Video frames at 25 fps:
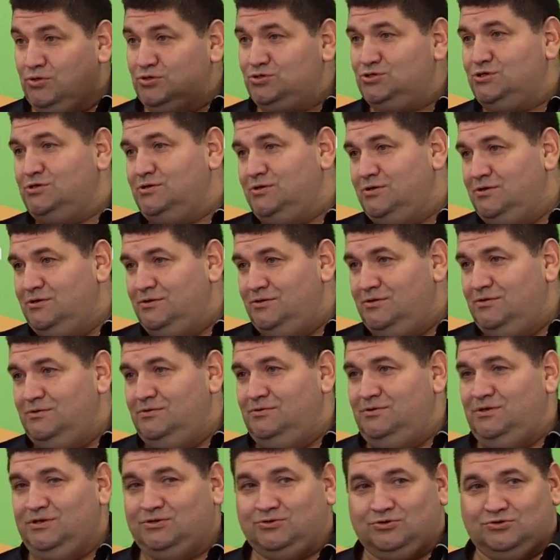it travels
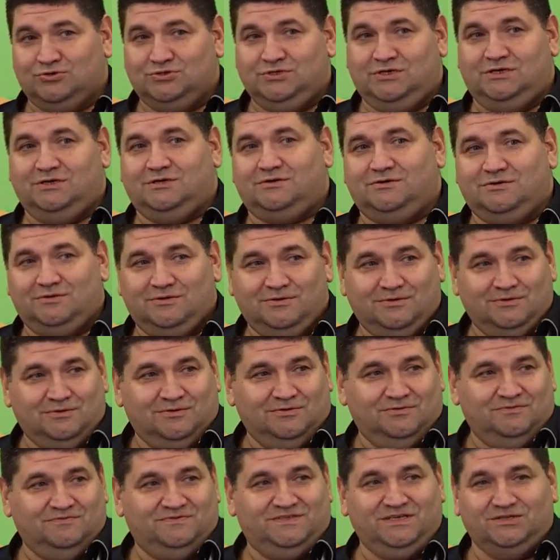on any kind
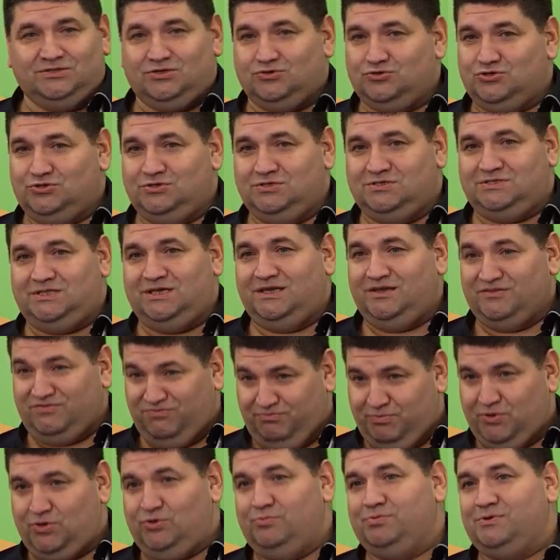of road or
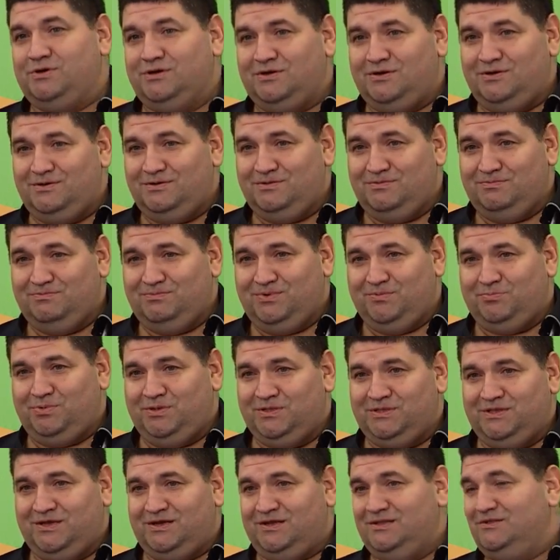off-road. But
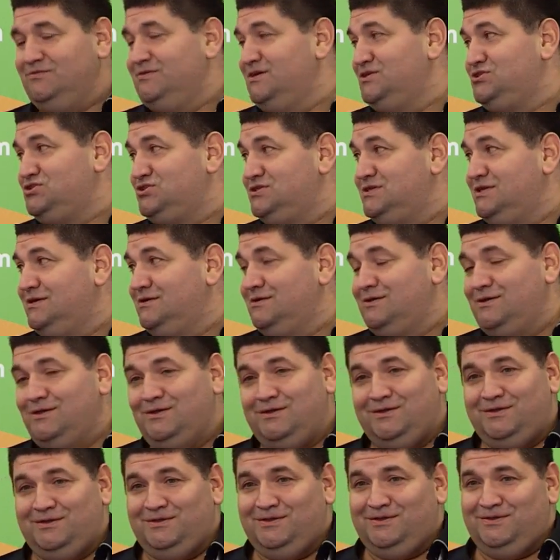
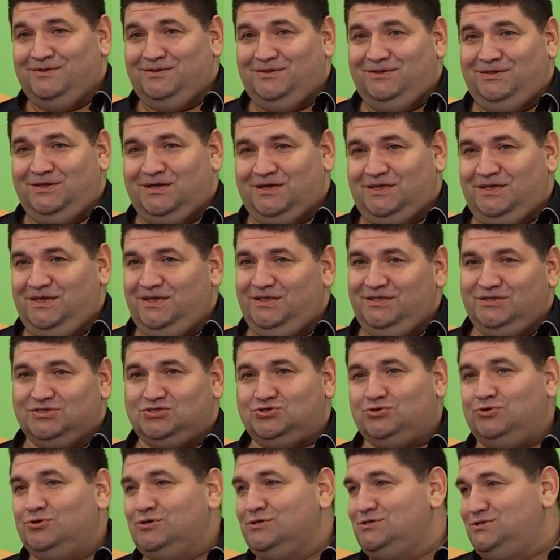in towns,
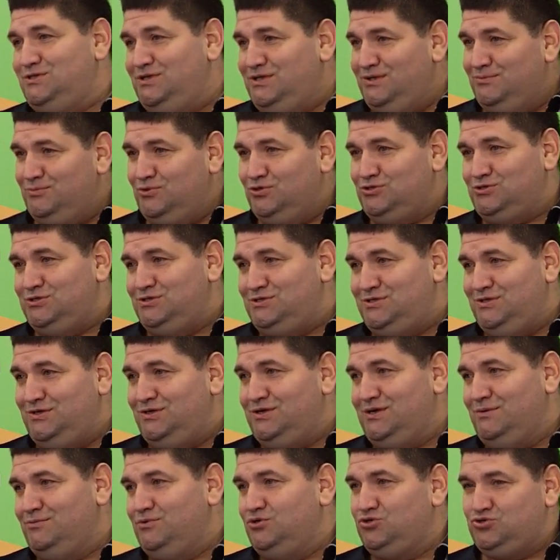however,
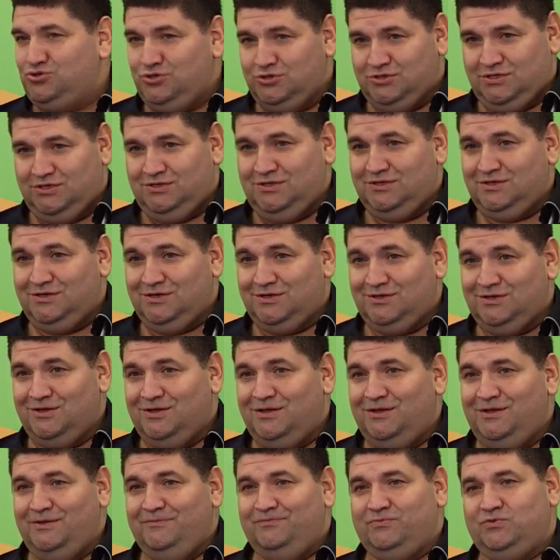both Porsches
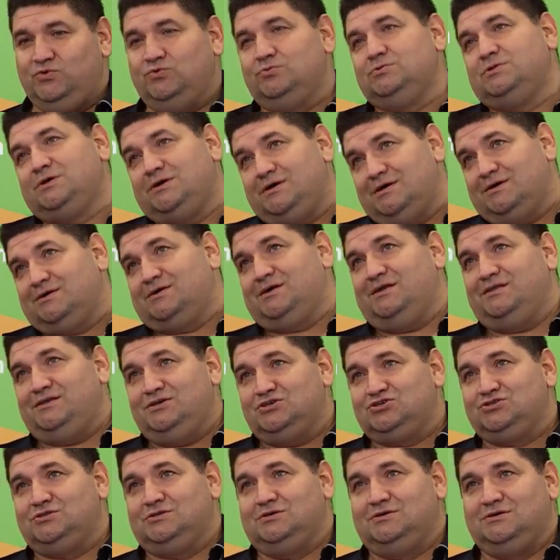and
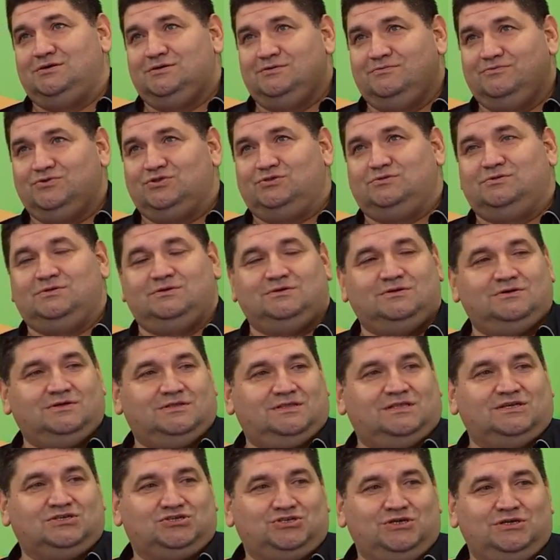Land Cruisers
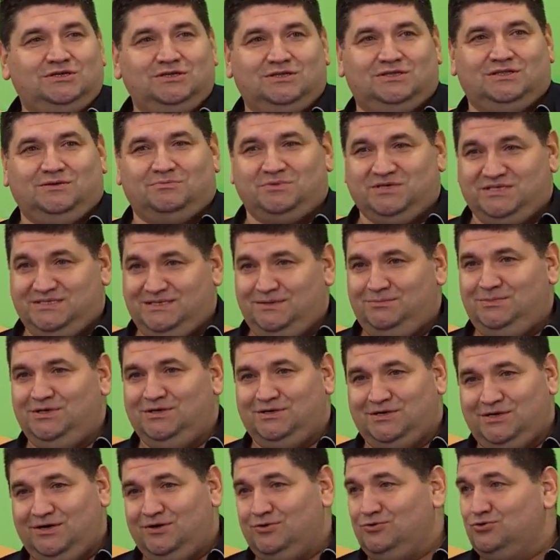
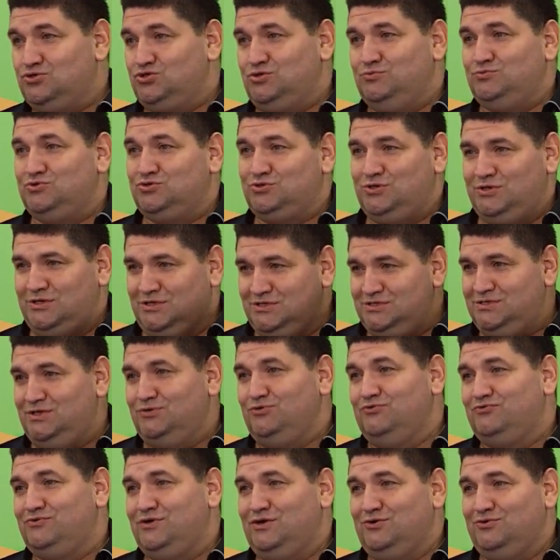stay in
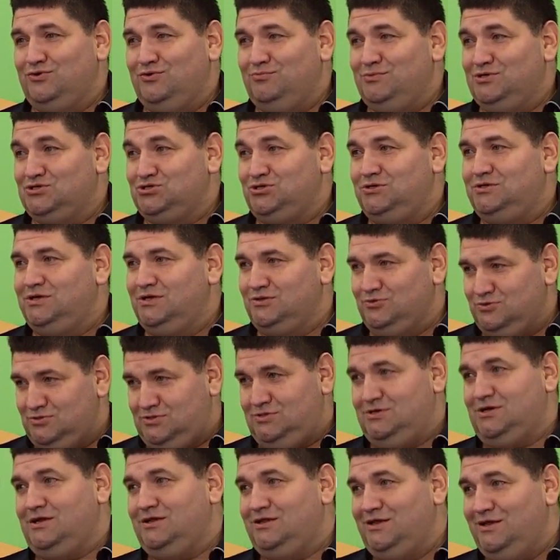huge
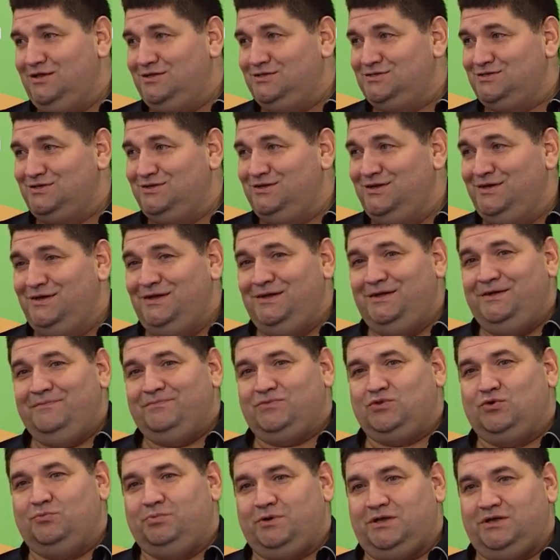lines and
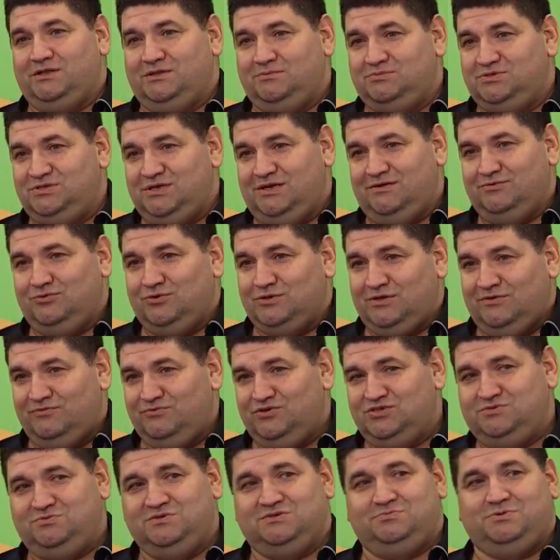in traffic
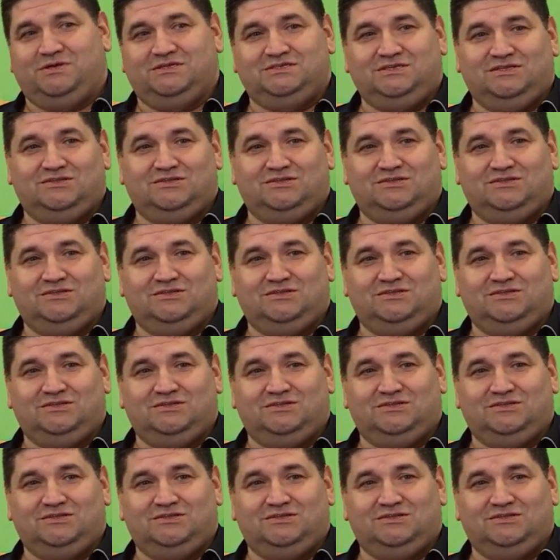jams.